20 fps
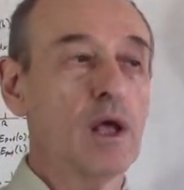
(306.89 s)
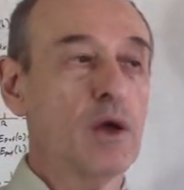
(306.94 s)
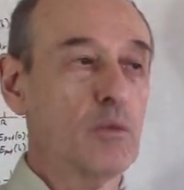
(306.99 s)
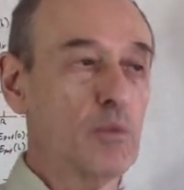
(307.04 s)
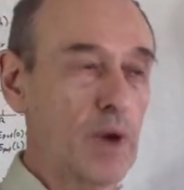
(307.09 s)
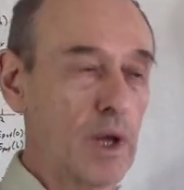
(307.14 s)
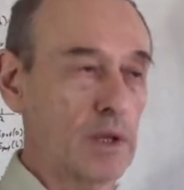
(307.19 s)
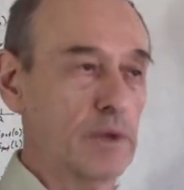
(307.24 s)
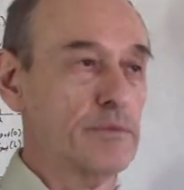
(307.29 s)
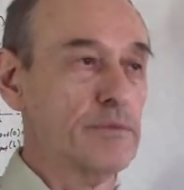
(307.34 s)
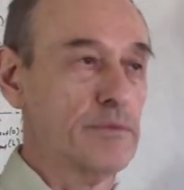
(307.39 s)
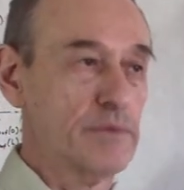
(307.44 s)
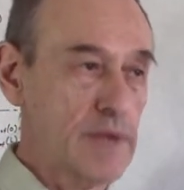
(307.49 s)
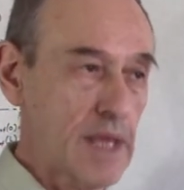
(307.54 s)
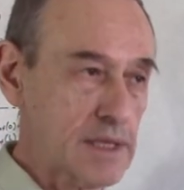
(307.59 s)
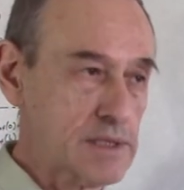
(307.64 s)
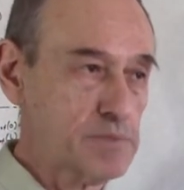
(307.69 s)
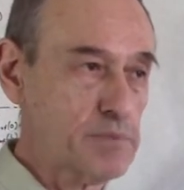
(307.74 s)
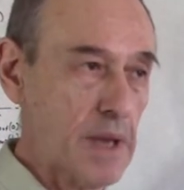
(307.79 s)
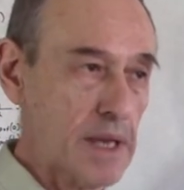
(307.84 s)
Well,
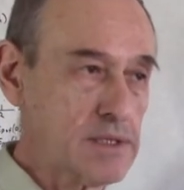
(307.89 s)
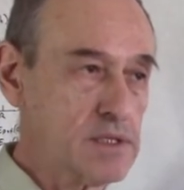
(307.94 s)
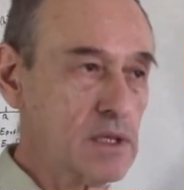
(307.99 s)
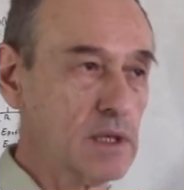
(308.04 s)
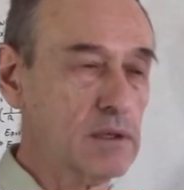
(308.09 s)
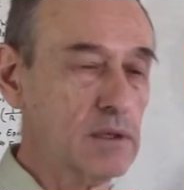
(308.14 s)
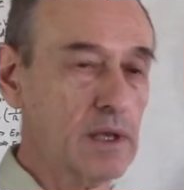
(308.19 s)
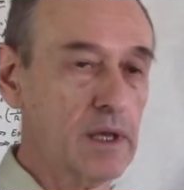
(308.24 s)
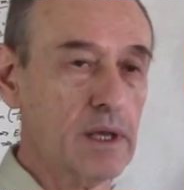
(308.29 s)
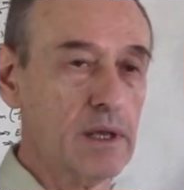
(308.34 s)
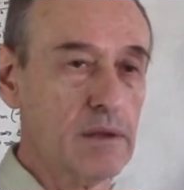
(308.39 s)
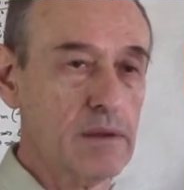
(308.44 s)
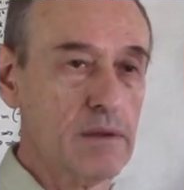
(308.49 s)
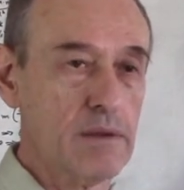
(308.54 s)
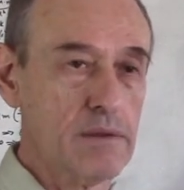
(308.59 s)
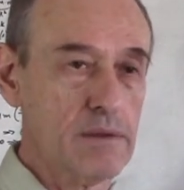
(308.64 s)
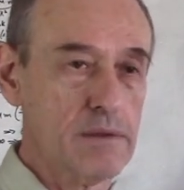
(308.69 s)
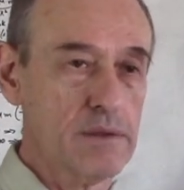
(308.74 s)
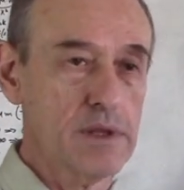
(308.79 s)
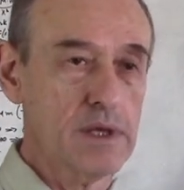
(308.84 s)
that's basically
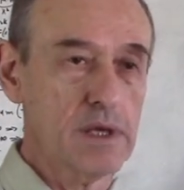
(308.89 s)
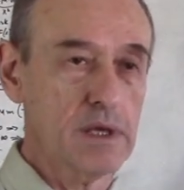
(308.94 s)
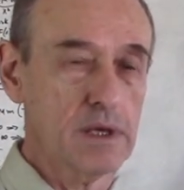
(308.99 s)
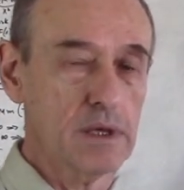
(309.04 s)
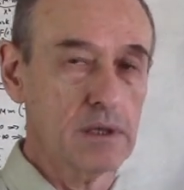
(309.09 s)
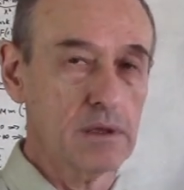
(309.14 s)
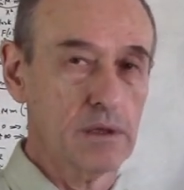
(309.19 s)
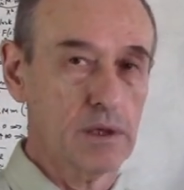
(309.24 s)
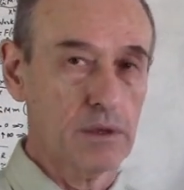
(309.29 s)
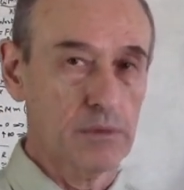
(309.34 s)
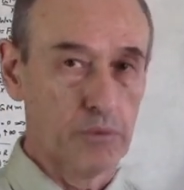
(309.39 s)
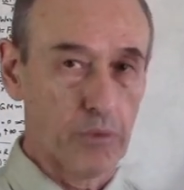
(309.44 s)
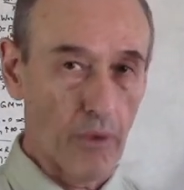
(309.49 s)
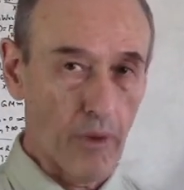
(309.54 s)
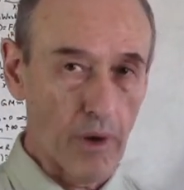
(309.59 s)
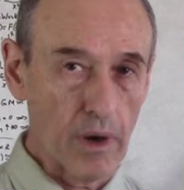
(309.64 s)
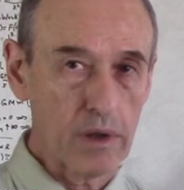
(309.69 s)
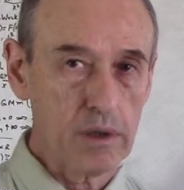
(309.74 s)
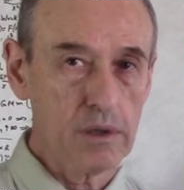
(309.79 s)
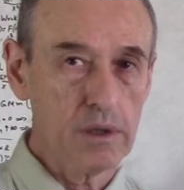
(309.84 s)
the
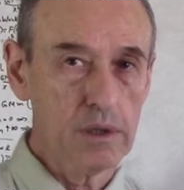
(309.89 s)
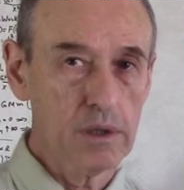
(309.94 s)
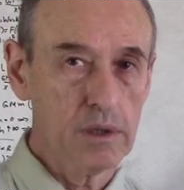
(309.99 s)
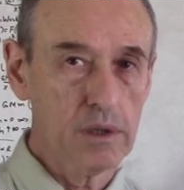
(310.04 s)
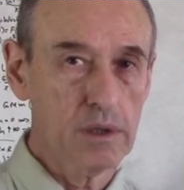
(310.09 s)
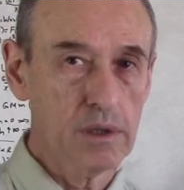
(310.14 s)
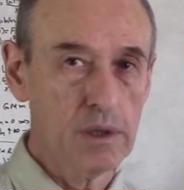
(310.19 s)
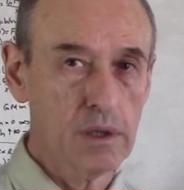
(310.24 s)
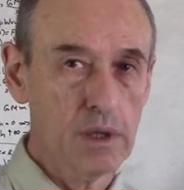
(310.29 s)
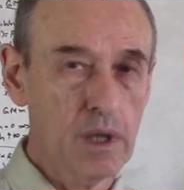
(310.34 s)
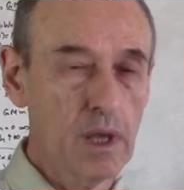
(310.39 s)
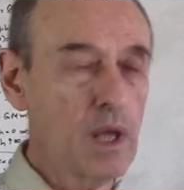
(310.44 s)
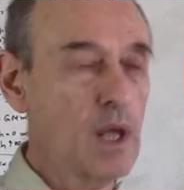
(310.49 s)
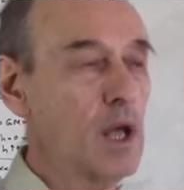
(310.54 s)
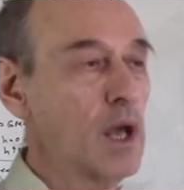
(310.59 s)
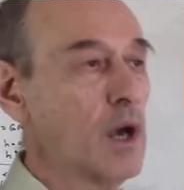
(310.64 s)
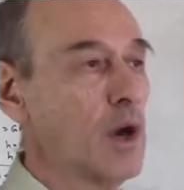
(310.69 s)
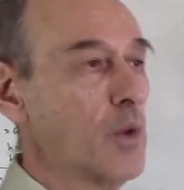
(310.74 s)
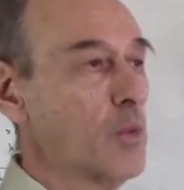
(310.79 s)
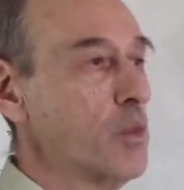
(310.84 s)
work
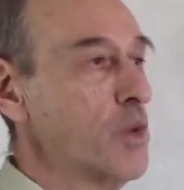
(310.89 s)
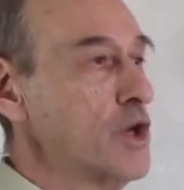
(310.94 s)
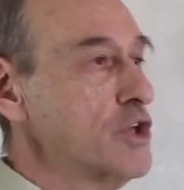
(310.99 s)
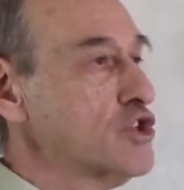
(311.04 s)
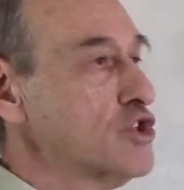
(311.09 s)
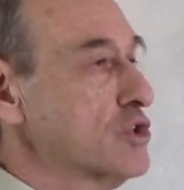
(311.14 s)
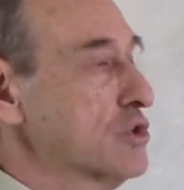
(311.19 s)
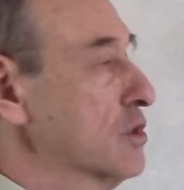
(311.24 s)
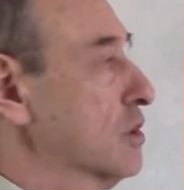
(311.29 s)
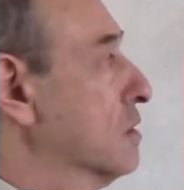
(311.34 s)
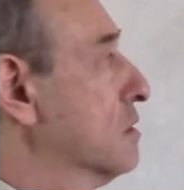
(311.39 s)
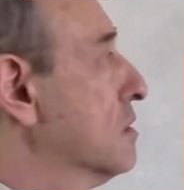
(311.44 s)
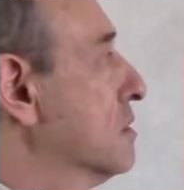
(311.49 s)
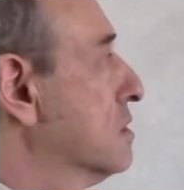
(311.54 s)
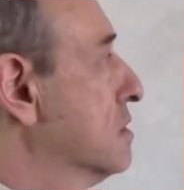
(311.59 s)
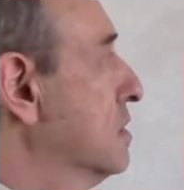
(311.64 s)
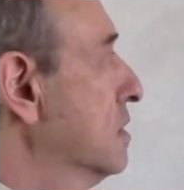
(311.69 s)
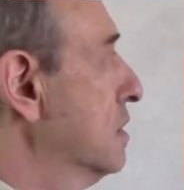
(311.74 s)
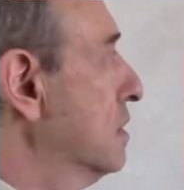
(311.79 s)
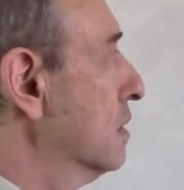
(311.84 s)
which
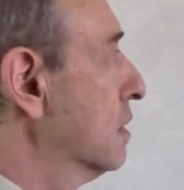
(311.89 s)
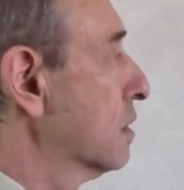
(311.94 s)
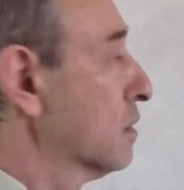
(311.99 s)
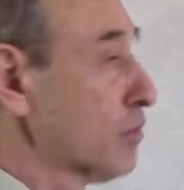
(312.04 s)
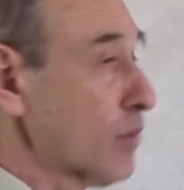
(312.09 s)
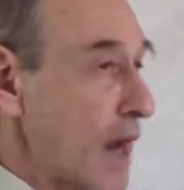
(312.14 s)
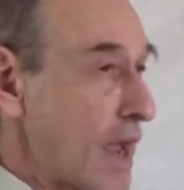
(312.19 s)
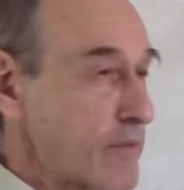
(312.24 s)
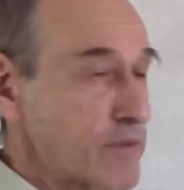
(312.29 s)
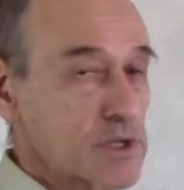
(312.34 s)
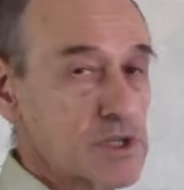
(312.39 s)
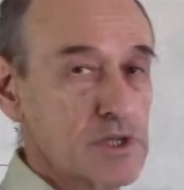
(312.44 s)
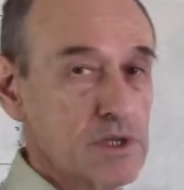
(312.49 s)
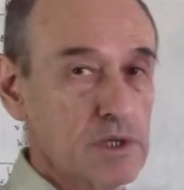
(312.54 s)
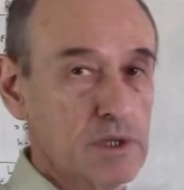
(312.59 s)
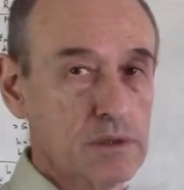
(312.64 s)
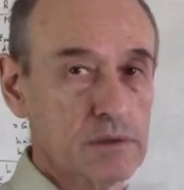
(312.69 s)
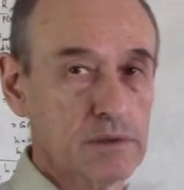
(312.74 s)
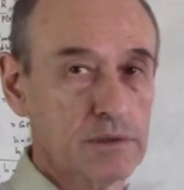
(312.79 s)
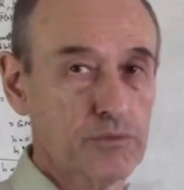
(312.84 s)
the
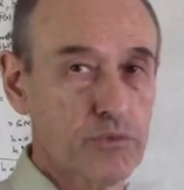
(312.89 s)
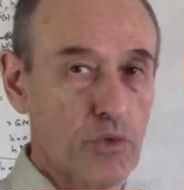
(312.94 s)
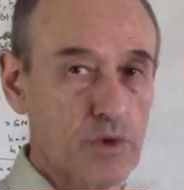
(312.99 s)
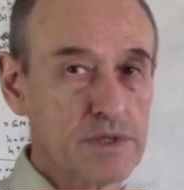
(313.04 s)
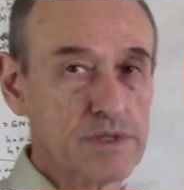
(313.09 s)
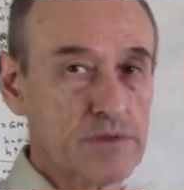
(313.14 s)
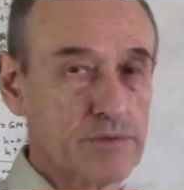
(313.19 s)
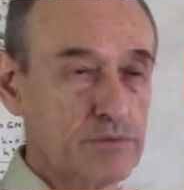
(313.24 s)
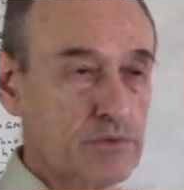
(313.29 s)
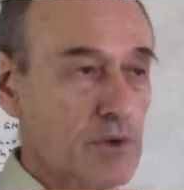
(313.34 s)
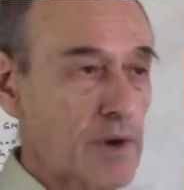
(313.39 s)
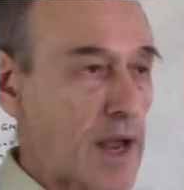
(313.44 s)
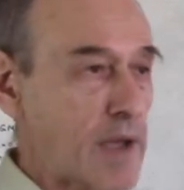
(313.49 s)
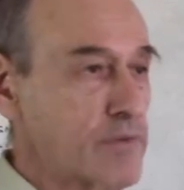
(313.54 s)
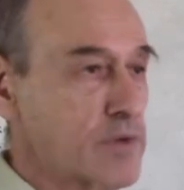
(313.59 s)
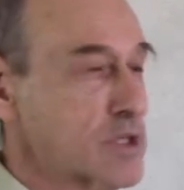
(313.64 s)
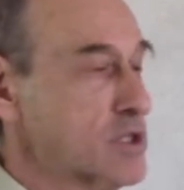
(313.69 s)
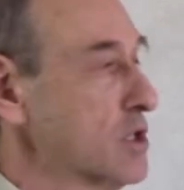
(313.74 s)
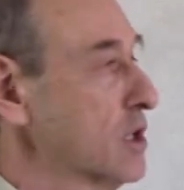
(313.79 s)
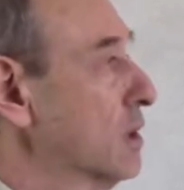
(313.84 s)
gravity, the force of
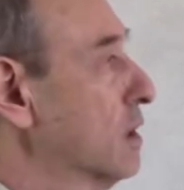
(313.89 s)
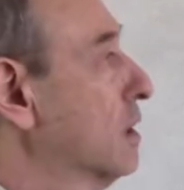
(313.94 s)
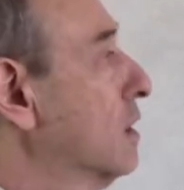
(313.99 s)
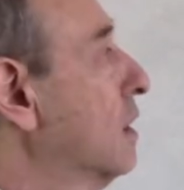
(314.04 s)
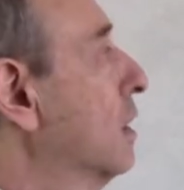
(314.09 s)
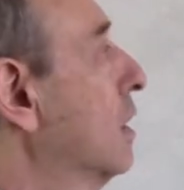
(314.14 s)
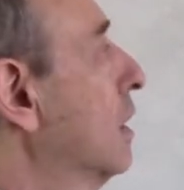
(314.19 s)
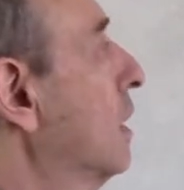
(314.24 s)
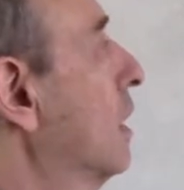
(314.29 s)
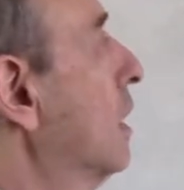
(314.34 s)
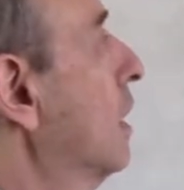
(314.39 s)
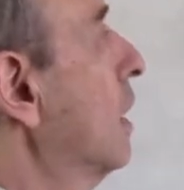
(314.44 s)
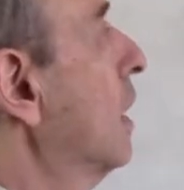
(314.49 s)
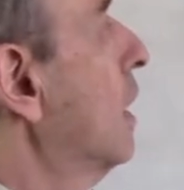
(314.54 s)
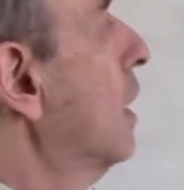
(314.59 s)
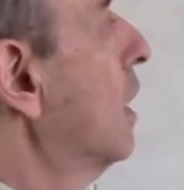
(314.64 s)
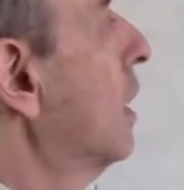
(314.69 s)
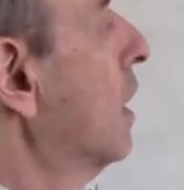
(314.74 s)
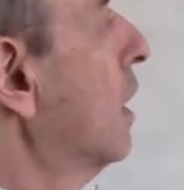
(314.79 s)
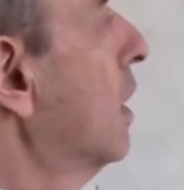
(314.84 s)
gravity,
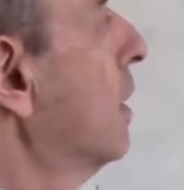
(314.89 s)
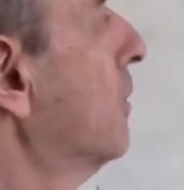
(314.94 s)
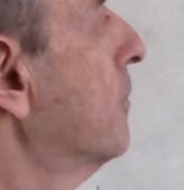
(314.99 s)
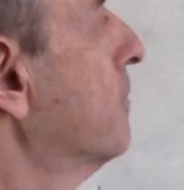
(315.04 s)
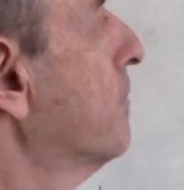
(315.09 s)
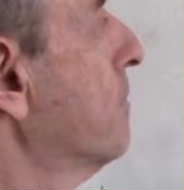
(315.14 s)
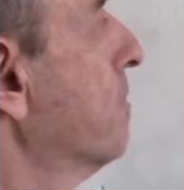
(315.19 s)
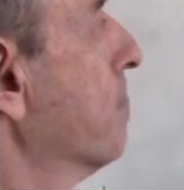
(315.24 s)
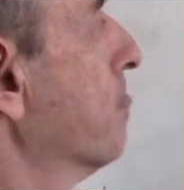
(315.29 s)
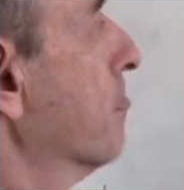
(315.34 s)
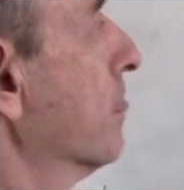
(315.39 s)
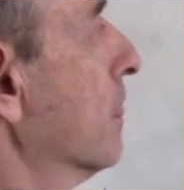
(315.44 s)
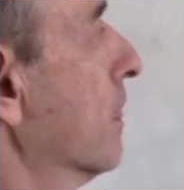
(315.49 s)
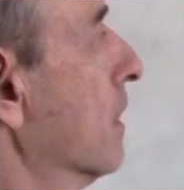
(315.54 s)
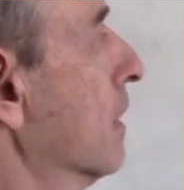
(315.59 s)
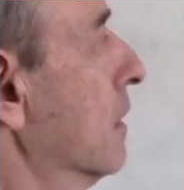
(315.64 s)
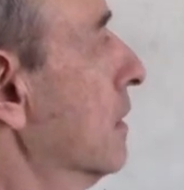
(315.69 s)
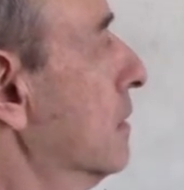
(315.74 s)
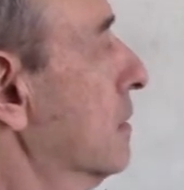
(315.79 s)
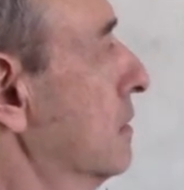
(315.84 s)
um,
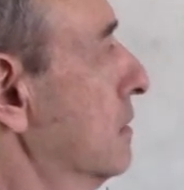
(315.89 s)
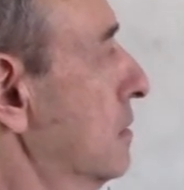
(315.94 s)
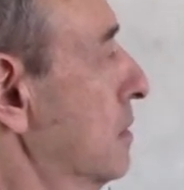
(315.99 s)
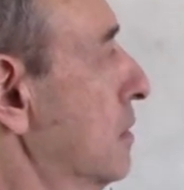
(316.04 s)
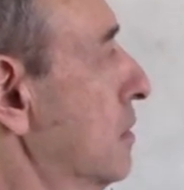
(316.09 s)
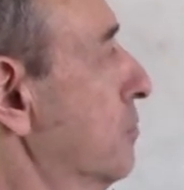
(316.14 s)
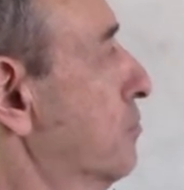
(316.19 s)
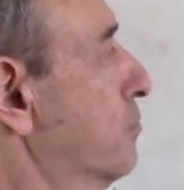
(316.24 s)
uh,